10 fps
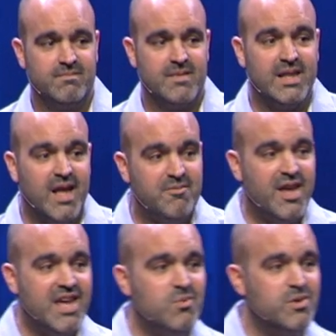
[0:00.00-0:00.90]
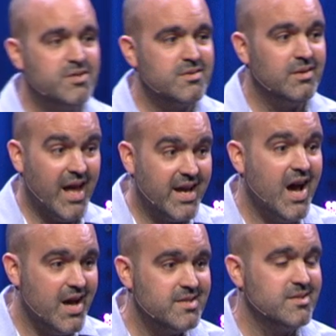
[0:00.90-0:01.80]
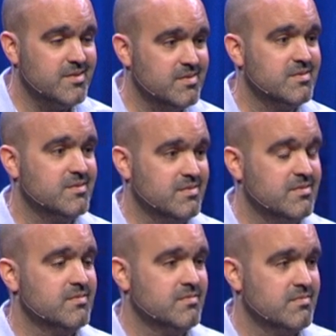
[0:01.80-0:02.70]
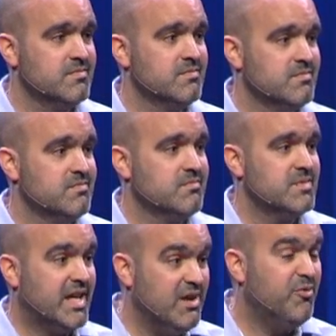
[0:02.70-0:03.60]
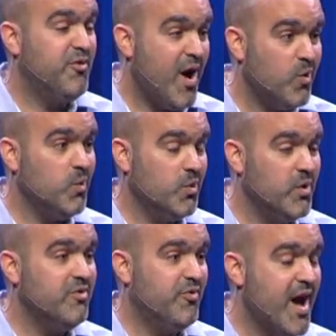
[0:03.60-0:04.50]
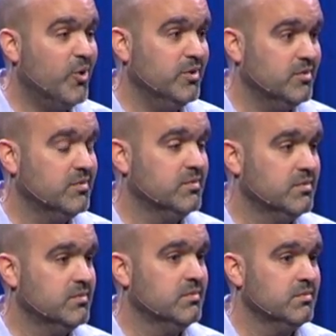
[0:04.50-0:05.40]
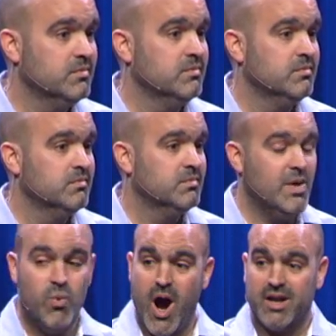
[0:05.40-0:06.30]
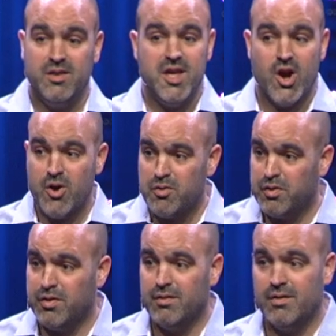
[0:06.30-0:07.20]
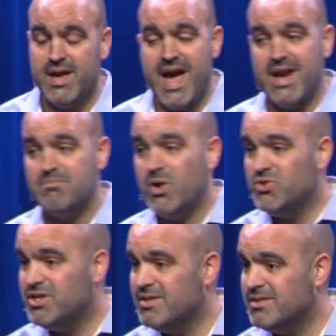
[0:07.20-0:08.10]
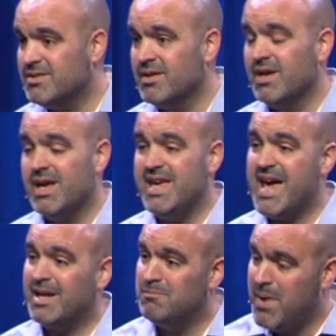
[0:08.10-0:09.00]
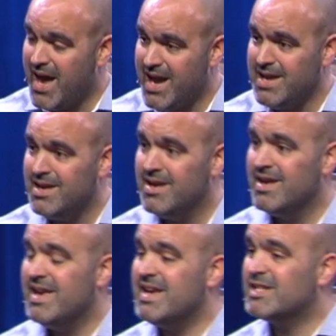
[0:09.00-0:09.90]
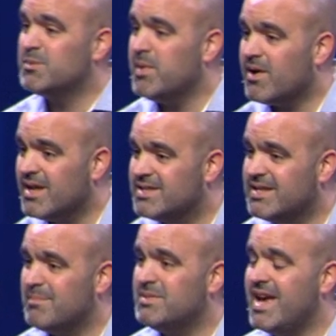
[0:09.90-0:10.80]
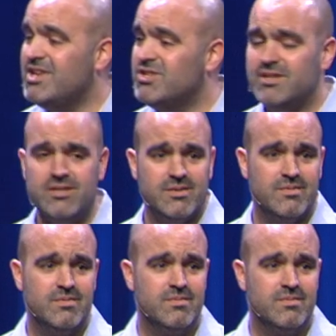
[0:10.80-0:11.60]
I love that he was like us. Like he felt what we felt. He walked the earth. He had emotions. He had pain. He experienced temptations.